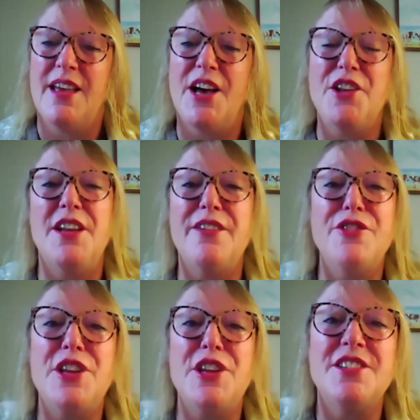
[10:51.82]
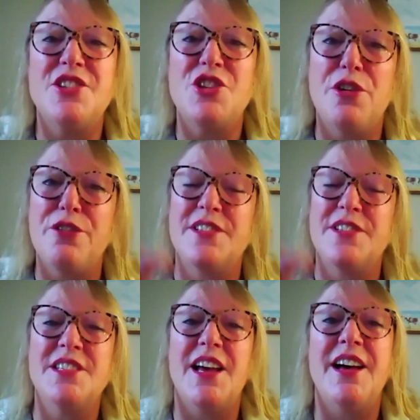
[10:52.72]
I don't even need to show
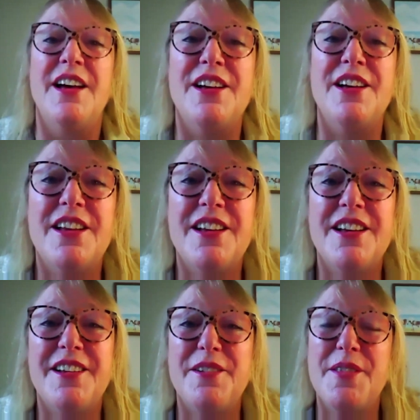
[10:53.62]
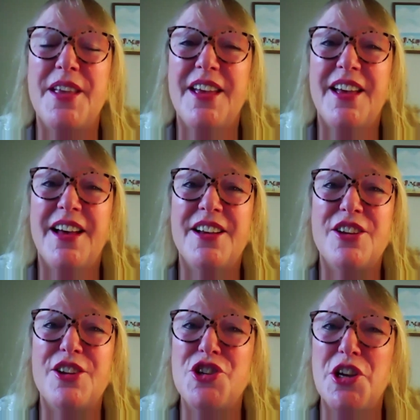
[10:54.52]
us
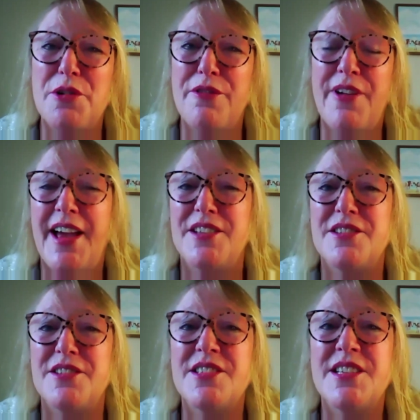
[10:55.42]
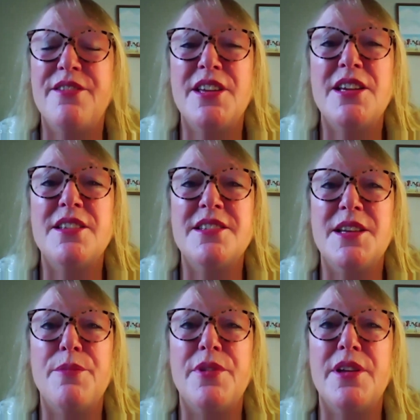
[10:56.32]
a show of hands, because I think it's
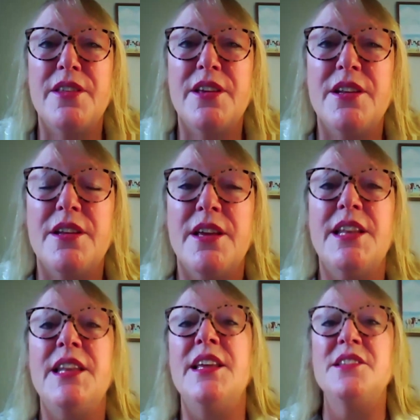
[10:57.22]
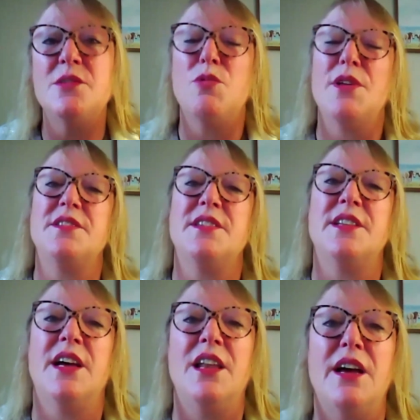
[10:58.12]
something that at least once in
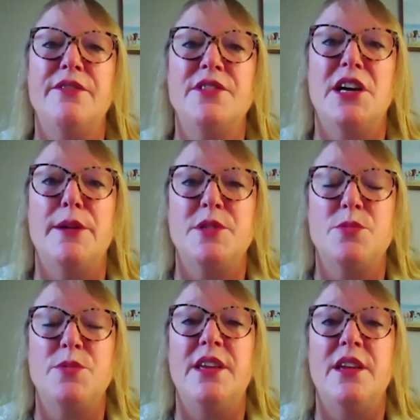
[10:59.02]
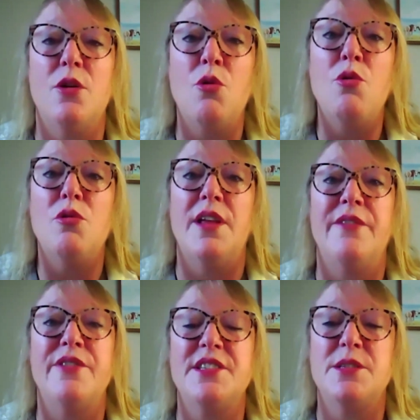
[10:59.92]
our lifetimes we all
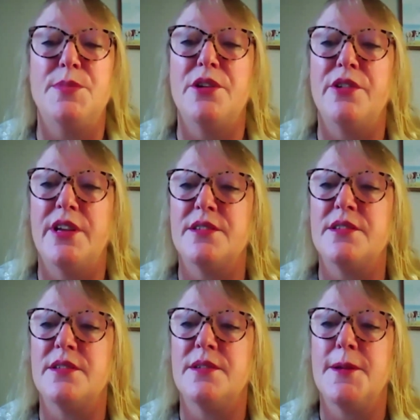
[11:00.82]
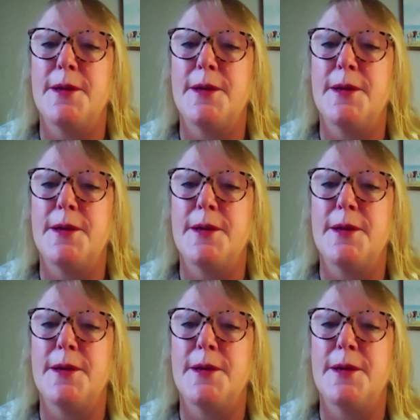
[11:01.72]
have experienced.